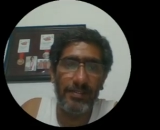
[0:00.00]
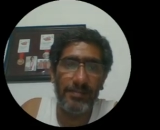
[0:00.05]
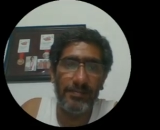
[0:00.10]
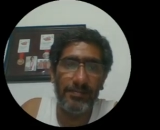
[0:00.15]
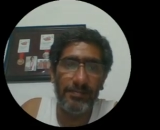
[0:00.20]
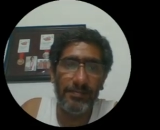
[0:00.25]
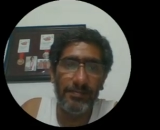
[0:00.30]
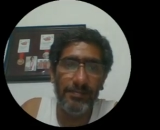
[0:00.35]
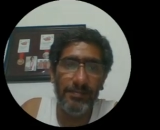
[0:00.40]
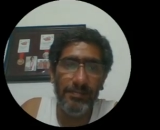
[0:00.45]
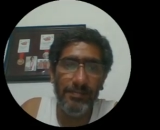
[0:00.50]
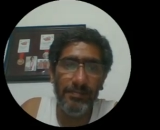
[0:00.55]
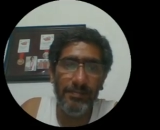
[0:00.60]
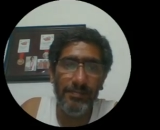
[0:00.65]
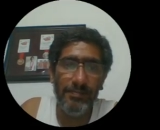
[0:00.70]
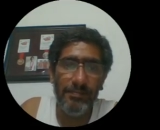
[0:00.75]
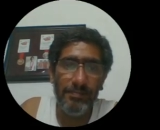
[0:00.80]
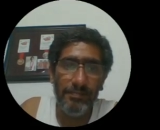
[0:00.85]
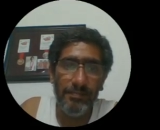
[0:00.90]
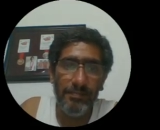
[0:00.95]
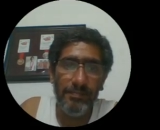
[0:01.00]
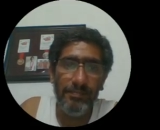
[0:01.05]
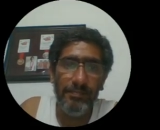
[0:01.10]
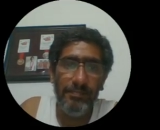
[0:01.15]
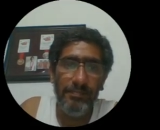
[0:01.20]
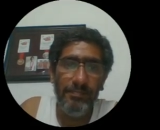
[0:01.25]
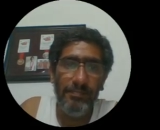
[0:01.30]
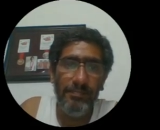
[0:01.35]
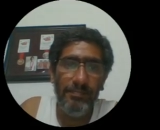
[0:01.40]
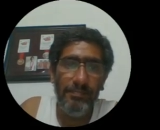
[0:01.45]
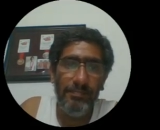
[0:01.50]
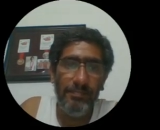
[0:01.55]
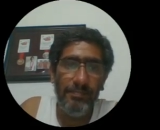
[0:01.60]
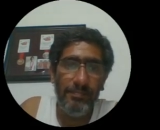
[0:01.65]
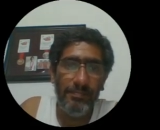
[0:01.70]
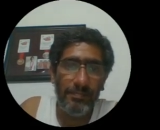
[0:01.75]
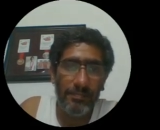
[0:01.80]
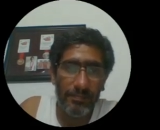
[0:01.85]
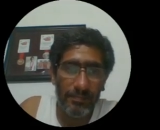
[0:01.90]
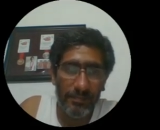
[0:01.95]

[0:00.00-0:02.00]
Nothing is said.